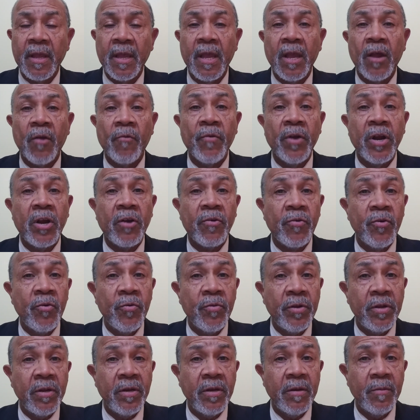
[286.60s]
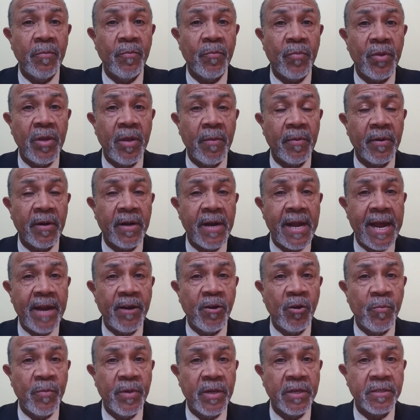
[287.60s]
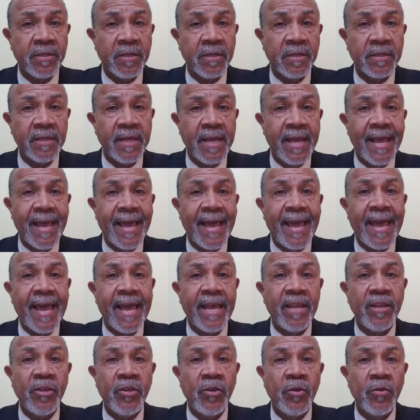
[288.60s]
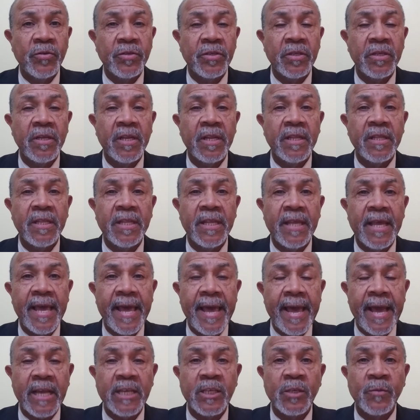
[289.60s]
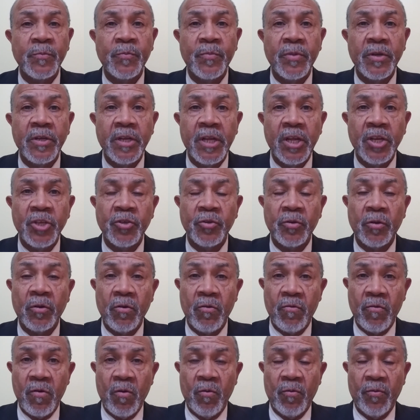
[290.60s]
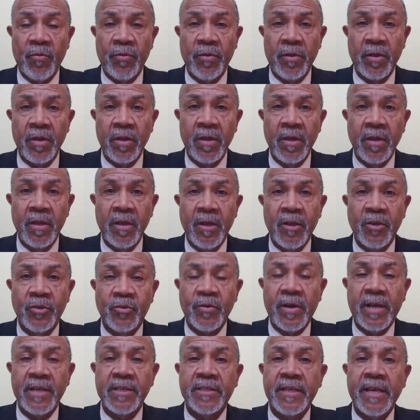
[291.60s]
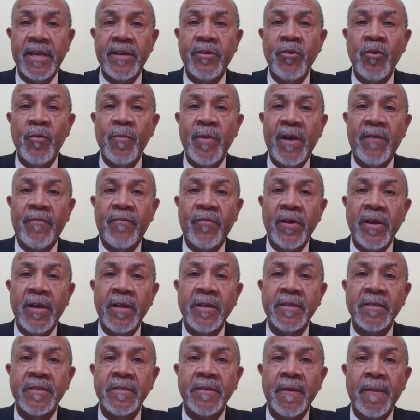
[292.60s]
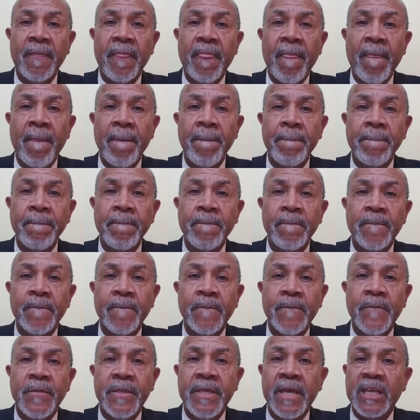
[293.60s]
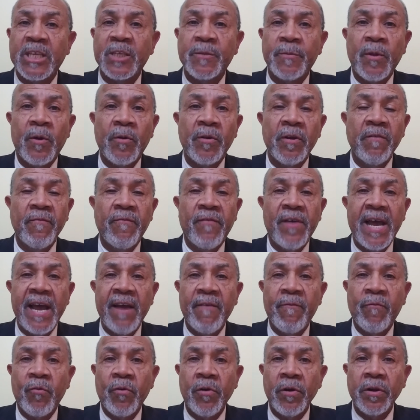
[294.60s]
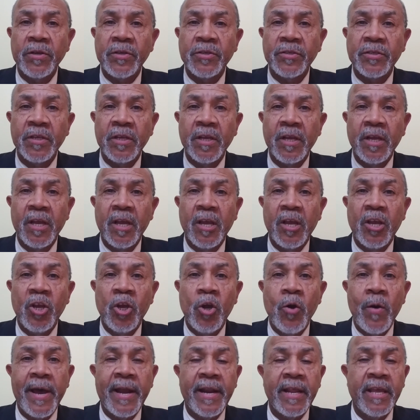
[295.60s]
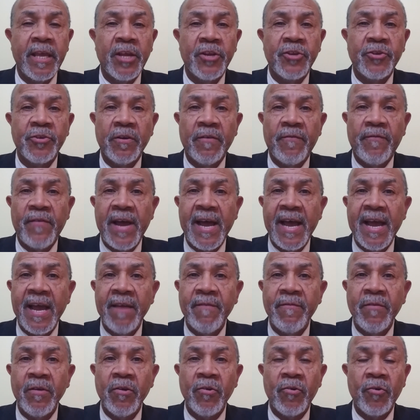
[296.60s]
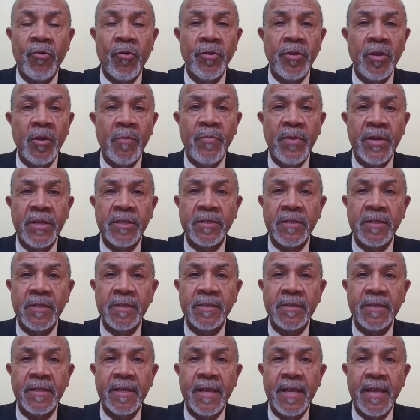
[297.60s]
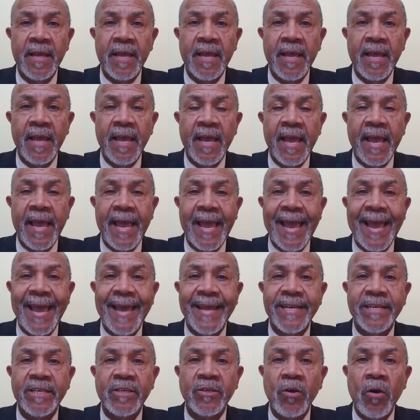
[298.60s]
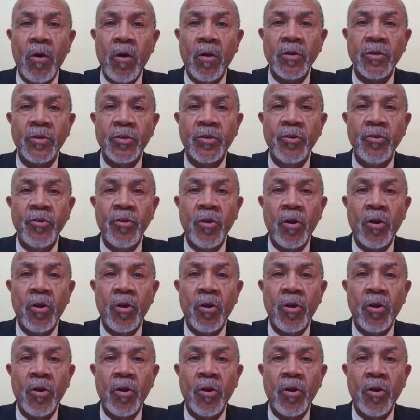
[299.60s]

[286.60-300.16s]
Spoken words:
recruiting people in our new business, and using the exponential growth. So I say to you, my friends, the exploding 5 works. Go out and get your 5, grow your business, and talk to your